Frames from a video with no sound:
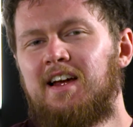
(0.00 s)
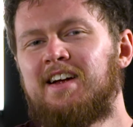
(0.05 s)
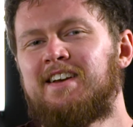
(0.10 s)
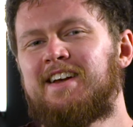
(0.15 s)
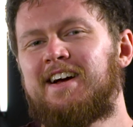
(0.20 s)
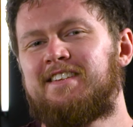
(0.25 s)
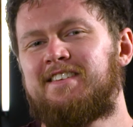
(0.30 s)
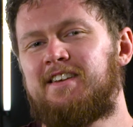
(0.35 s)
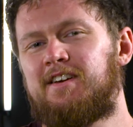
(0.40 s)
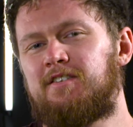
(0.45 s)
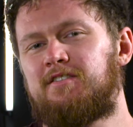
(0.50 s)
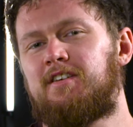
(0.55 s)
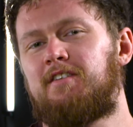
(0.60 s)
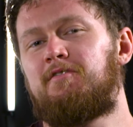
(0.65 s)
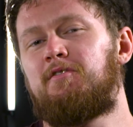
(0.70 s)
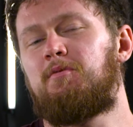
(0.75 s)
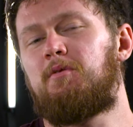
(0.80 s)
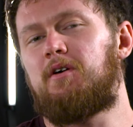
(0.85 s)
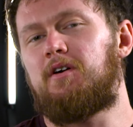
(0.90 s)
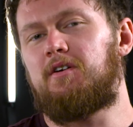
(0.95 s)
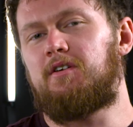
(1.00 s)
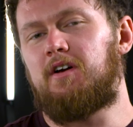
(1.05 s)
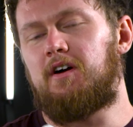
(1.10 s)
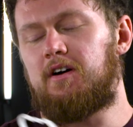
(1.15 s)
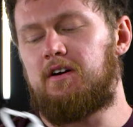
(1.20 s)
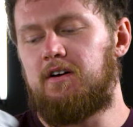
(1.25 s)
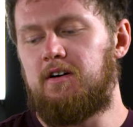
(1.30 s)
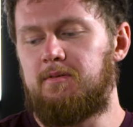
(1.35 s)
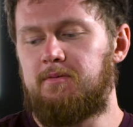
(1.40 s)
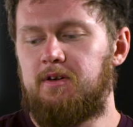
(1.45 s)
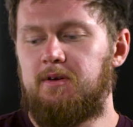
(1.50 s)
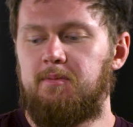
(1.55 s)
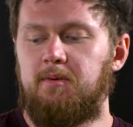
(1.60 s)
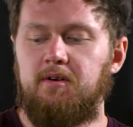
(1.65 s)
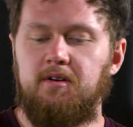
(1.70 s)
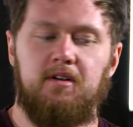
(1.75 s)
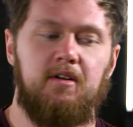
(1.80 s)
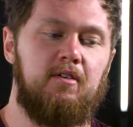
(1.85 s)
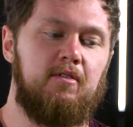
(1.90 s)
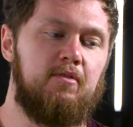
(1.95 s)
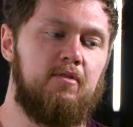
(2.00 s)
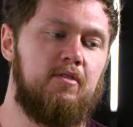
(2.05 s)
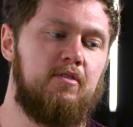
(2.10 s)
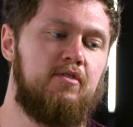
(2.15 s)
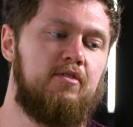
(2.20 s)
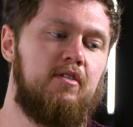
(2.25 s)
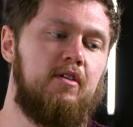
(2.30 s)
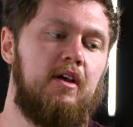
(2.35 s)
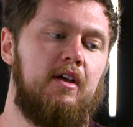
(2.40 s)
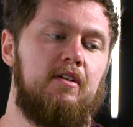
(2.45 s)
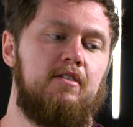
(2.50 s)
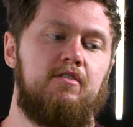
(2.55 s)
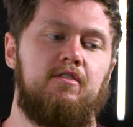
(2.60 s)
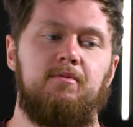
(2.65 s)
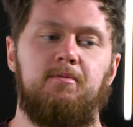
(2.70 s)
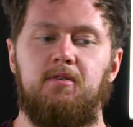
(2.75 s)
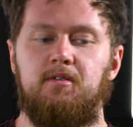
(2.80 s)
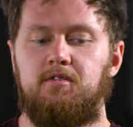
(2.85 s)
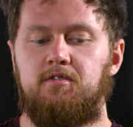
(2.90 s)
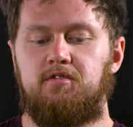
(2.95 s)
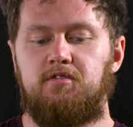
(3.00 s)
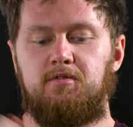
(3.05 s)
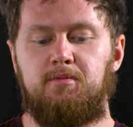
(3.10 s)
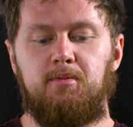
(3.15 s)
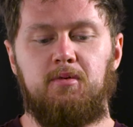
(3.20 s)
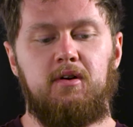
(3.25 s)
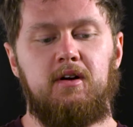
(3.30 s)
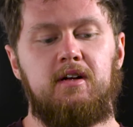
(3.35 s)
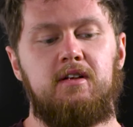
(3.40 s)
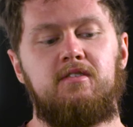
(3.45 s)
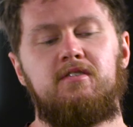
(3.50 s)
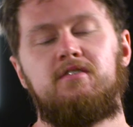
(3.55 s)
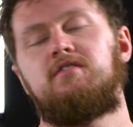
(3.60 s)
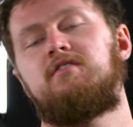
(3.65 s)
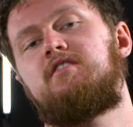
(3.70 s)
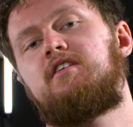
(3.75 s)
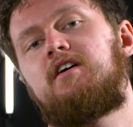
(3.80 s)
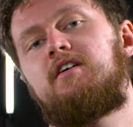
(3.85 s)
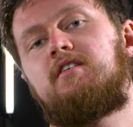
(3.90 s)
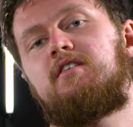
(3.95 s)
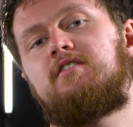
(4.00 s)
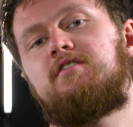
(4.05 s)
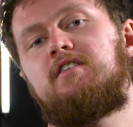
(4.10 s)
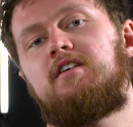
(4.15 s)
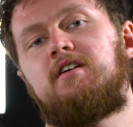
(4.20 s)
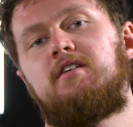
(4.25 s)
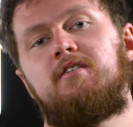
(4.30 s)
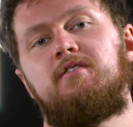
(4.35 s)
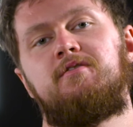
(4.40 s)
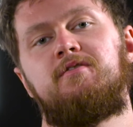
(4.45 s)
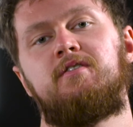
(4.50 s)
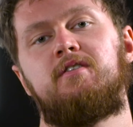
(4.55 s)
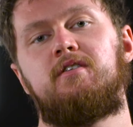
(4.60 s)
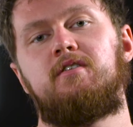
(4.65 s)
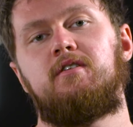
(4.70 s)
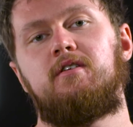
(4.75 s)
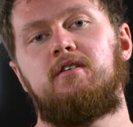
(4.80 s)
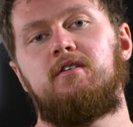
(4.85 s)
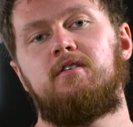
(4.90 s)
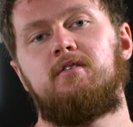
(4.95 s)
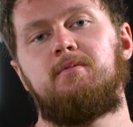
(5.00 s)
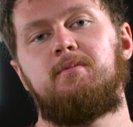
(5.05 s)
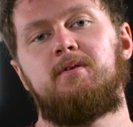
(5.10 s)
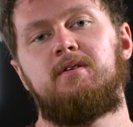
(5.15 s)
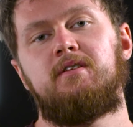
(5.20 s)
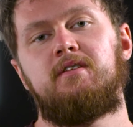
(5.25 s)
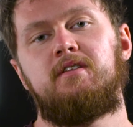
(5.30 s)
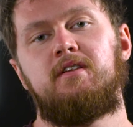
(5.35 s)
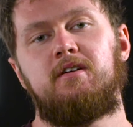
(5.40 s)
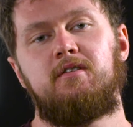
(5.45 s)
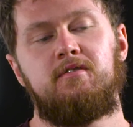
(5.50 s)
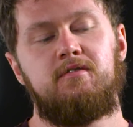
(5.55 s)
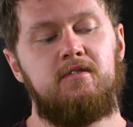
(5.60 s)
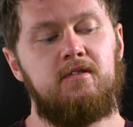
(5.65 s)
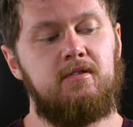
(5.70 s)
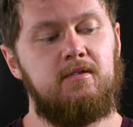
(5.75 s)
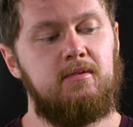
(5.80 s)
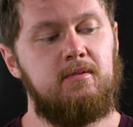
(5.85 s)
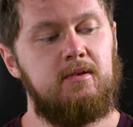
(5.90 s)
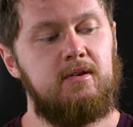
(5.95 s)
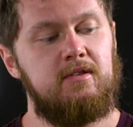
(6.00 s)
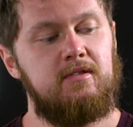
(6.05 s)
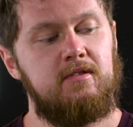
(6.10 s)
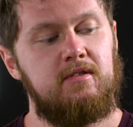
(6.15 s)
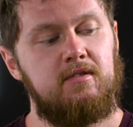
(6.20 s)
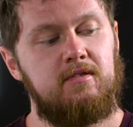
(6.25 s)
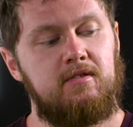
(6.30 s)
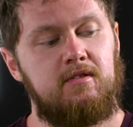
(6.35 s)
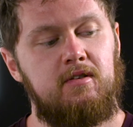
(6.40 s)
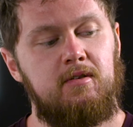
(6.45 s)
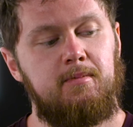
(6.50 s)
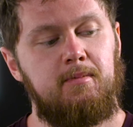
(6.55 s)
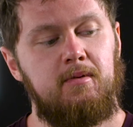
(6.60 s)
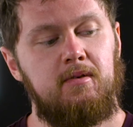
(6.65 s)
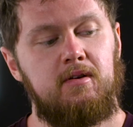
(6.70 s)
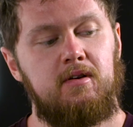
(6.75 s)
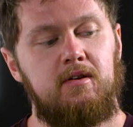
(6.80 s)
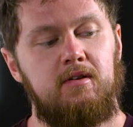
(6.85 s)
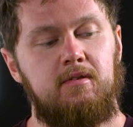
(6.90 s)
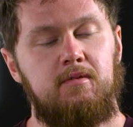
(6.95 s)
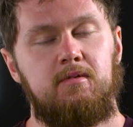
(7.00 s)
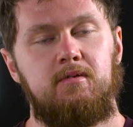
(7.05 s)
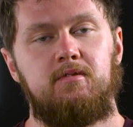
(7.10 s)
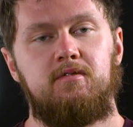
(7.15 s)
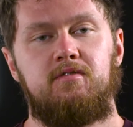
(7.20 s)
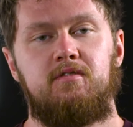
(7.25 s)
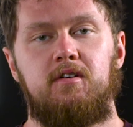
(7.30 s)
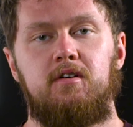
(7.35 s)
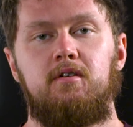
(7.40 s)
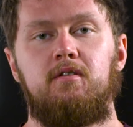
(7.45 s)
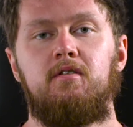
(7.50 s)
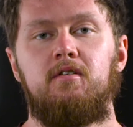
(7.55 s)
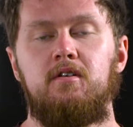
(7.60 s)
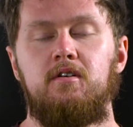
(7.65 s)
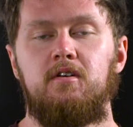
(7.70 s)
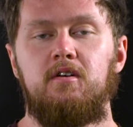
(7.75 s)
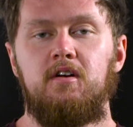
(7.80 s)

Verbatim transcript: 1907water.com, coupon code Russo, ASMR Spritz, Telegelf and Carbon, there's a Noises, coupon code Russo,